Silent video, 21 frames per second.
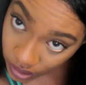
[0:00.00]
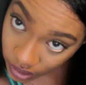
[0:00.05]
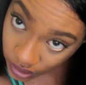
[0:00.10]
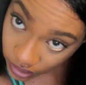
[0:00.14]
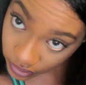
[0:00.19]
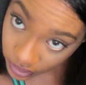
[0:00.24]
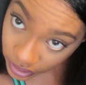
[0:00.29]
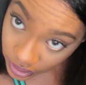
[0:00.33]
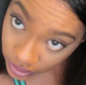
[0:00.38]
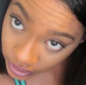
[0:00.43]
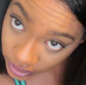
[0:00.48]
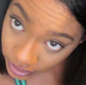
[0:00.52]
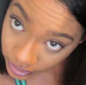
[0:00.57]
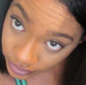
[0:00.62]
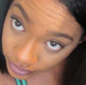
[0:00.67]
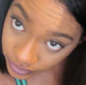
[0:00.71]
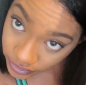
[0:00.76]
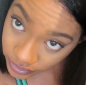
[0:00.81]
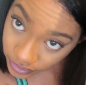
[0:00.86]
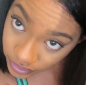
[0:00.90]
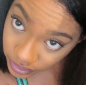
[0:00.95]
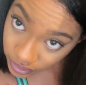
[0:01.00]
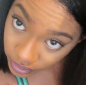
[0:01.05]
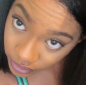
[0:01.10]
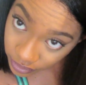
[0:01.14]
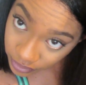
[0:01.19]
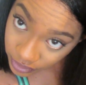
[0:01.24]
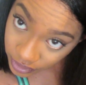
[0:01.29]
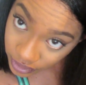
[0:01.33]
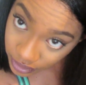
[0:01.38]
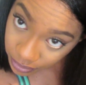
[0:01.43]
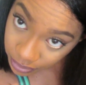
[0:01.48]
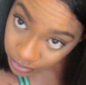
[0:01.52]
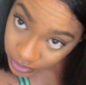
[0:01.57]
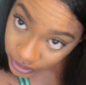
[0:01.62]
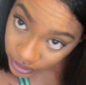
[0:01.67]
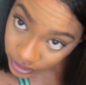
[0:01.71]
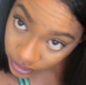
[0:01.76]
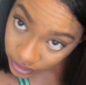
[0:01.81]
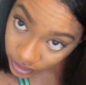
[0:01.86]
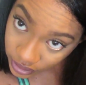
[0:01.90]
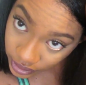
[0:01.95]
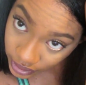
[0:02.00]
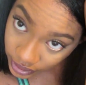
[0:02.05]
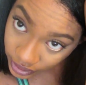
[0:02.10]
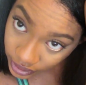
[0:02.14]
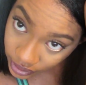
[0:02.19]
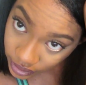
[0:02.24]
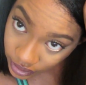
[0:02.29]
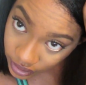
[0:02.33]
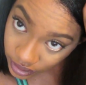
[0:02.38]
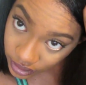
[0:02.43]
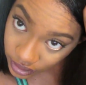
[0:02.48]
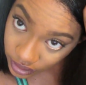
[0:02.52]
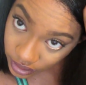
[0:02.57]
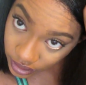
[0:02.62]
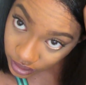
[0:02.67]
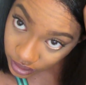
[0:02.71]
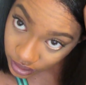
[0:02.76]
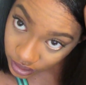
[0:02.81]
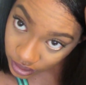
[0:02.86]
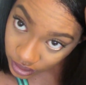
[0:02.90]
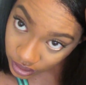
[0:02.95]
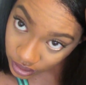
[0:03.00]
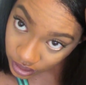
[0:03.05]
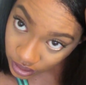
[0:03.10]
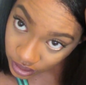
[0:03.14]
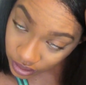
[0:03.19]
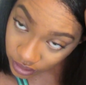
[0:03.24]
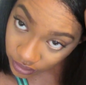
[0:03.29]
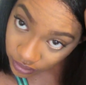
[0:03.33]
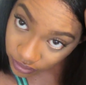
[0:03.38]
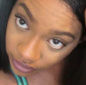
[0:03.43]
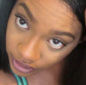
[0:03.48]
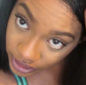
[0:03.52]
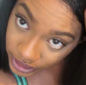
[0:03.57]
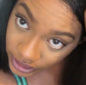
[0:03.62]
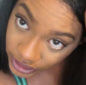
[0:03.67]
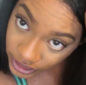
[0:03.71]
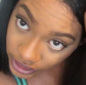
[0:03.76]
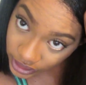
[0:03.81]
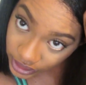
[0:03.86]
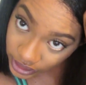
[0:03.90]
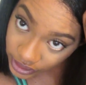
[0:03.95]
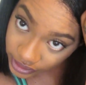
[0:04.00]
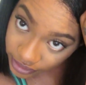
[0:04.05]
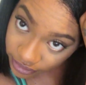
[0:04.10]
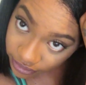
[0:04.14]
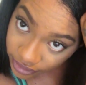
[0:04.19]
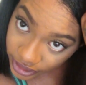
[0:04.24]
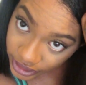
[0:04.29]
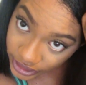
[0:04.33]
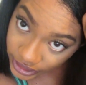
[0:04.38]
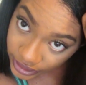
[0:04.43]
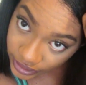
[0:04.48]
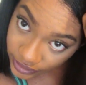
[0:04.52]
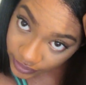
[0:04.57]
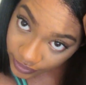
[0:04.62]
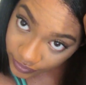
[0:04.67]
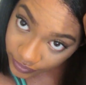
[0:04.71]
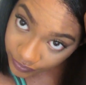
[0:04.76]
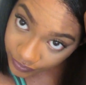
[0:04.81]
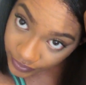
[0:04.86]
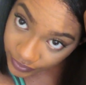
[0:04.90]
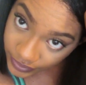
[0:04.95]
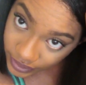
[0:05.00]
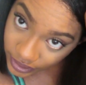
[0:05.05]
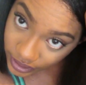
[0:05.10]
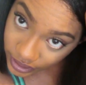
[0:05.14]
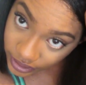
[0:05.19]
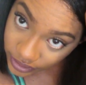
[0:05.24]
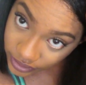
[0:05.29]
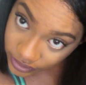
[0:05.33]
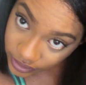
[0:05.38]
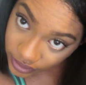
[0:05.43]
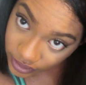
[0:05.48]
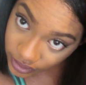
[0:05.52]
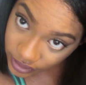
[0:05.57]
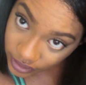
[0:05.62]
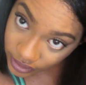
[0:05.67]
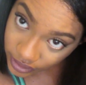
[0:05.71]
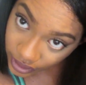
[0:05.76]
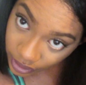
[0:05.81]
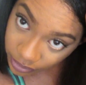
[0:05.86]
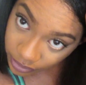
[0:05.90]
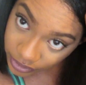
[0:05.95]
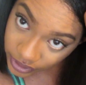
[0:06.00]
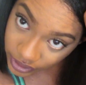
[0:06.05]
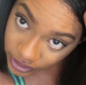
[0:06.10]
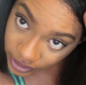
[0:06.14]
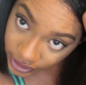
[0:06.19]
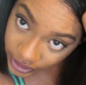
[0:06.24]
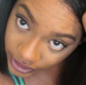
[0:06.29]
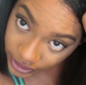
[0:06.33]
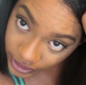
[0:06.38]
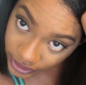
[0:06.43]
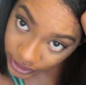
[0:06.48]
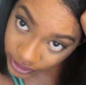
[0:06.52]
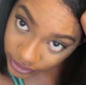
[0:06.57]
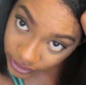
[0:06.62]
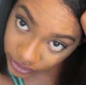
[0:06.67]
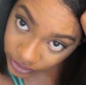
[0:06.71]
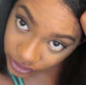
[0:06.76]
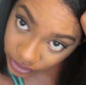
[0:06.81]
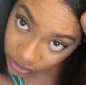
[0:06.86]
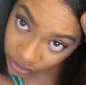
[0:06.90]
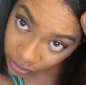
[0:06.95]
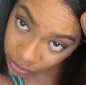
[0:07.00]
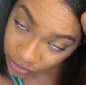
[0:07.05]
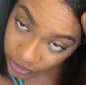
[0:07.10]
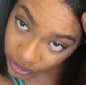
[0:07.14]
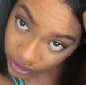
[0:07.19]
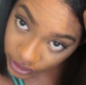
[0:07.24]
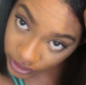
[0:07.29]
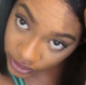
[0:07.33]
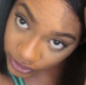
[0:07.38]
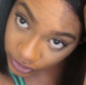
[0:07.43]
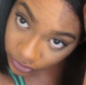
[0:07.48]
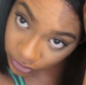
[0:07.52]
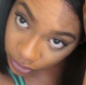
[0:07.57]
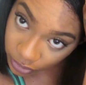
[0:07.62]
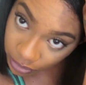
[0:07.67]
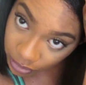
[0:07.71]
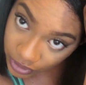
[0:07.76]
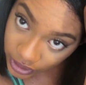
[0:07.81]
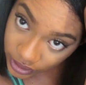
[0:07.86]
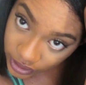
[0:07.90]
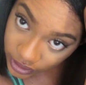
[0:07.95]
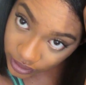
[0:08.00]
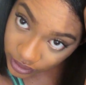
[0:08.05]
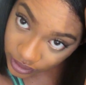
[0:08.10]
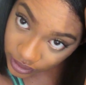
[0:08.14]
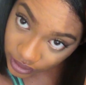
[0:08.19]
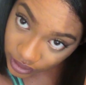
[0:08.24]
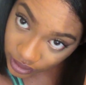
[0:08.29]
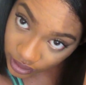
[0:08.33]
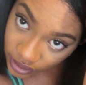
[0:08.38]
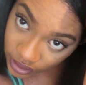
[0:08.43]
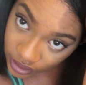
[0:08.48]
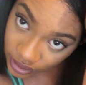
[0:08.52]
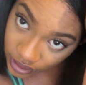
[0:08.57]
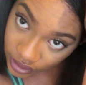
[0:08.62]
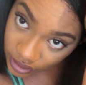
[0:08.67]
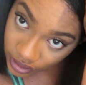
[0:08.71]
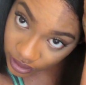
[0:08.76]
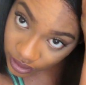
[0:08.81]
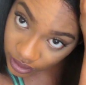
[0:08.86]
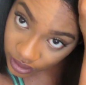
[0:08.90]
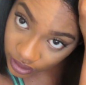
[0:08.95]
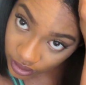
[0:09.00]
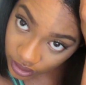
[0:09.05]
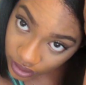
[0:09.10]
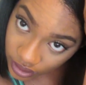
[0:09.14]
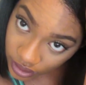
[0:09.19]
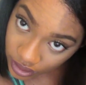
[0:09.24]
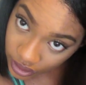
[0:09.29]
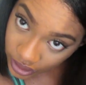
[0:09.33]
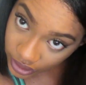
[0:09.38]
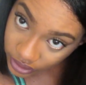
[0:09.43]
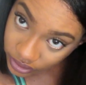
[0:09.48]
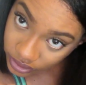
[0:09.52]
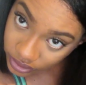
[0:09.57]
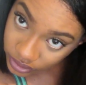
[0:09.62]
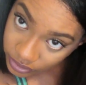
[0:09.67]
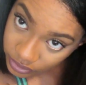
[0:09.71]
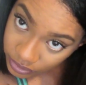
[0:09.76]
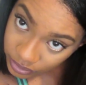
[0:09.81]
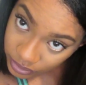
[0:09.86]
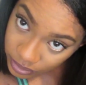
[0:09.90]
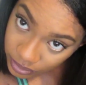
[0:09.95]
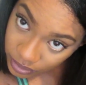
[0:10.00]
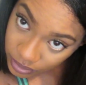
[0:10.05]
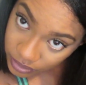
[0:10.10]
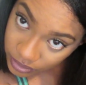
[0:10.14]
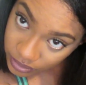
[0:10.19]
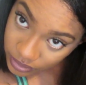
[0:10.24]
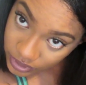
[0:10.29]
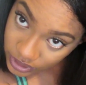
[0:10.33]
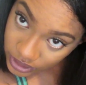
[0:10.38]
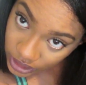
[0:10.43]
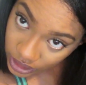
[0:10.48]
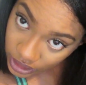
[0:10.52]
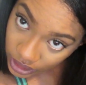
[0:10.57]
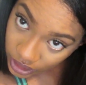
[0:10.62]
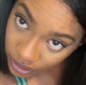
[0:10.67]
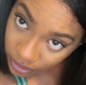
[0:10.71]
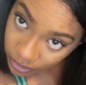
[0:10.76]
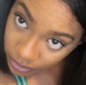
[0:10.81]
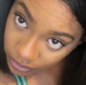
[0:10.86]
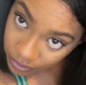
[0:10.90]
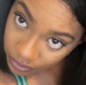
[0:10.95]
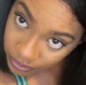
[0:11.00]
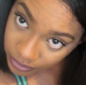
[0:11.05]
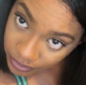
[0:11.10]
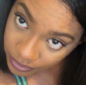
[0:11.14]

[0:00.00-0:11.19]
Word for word: okay, so I'm gonna put that right here, right? Because that would start an inch, so you put the silver piece at your scalp.